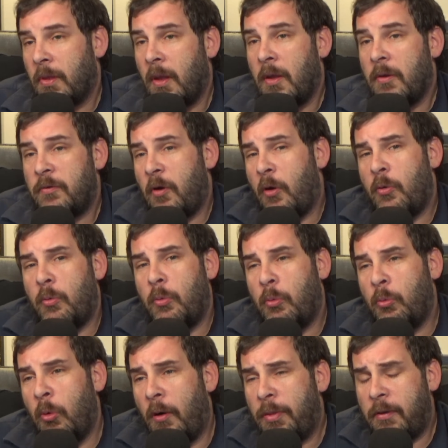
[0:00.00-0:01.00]
So
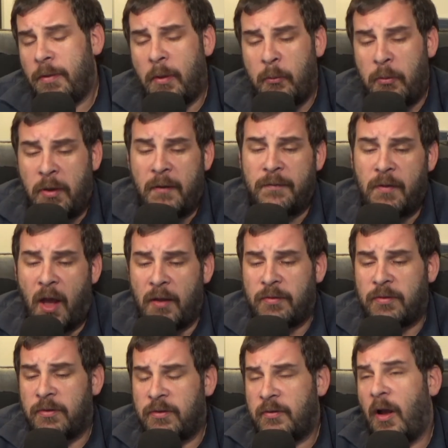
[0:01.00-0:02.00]
one thing that we have not
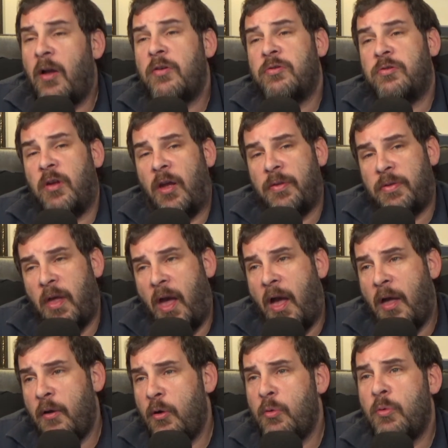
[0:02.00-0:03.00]
discussed yet that
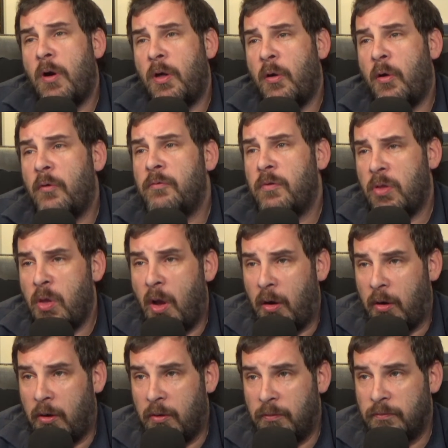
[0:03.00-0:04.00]
I don't want to
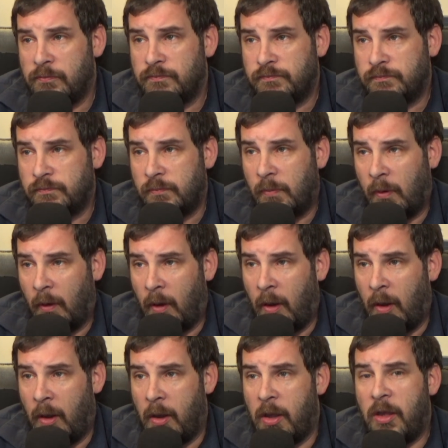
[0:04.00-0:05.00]
overlook
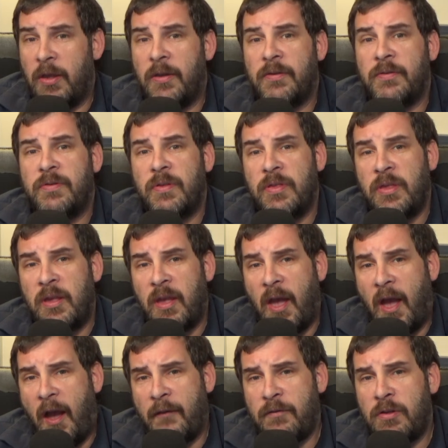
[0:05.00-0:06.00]
is the
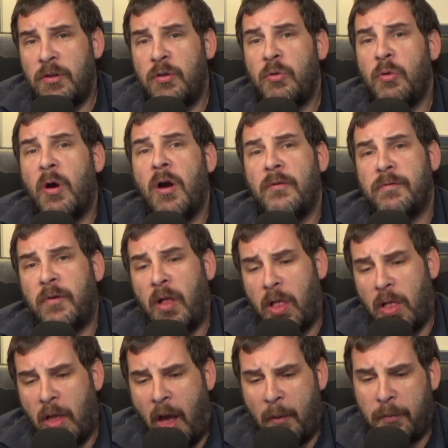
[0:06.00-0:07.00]
avenue of
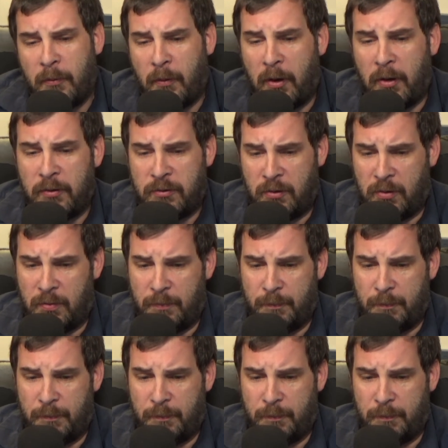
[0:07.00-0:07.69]
collaboration.